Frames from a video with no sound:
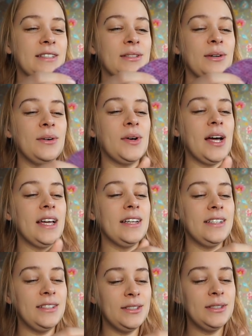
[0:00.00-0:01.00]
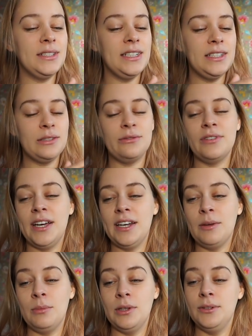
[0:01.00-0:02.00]
So I do need to find
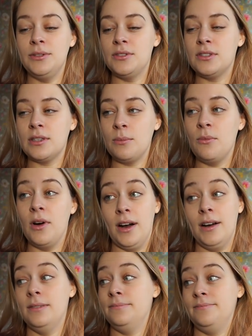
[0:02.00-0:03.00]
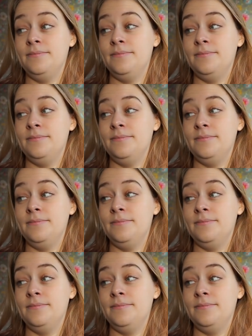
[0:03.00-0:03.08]
a balloon somewhere.